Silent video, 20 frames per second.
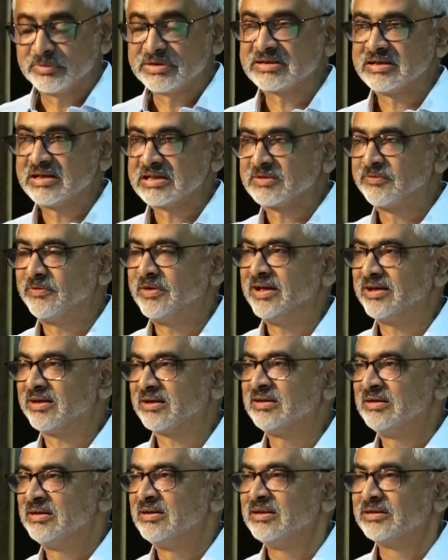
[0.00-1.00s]
business
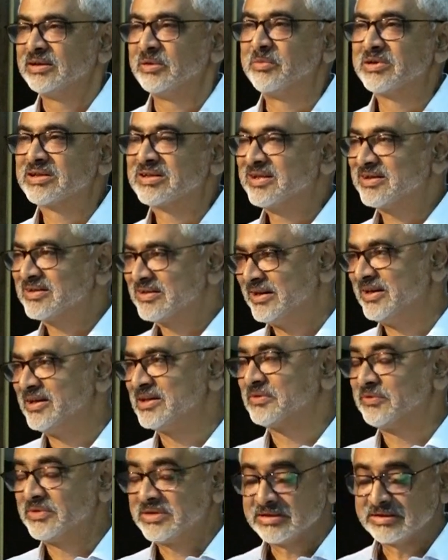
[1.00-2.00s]
where the business
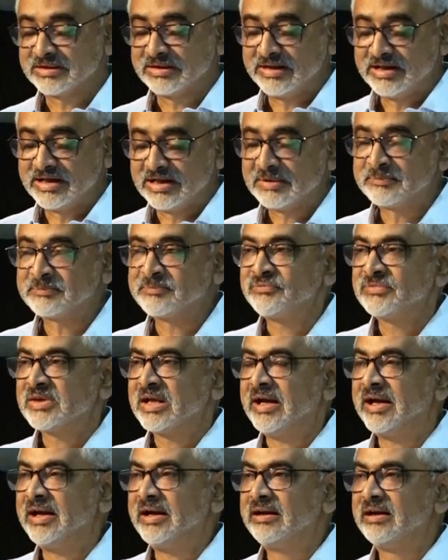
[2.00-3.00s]
is, which is India.
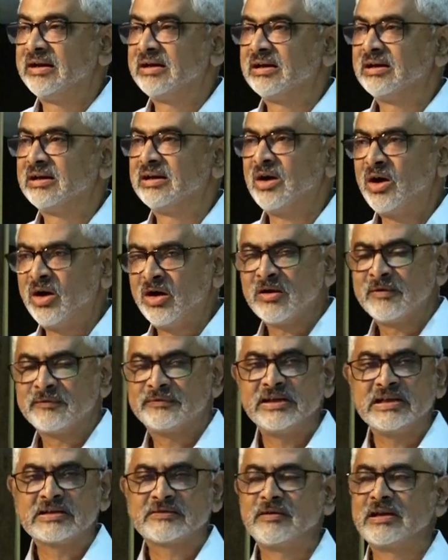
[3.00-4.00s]
And all
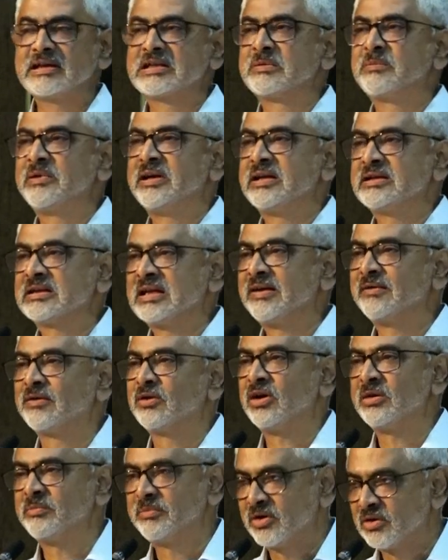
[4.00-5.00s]
of these flexibilities I
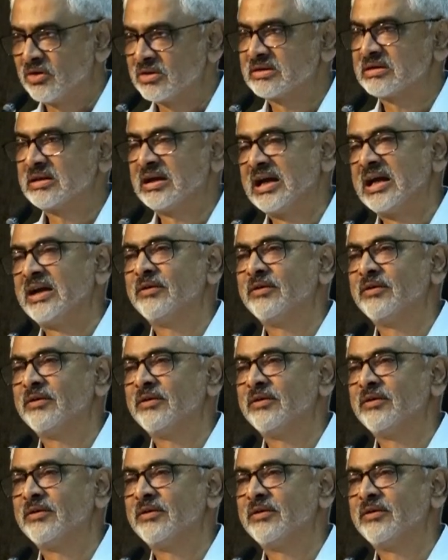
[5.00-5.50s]
have got because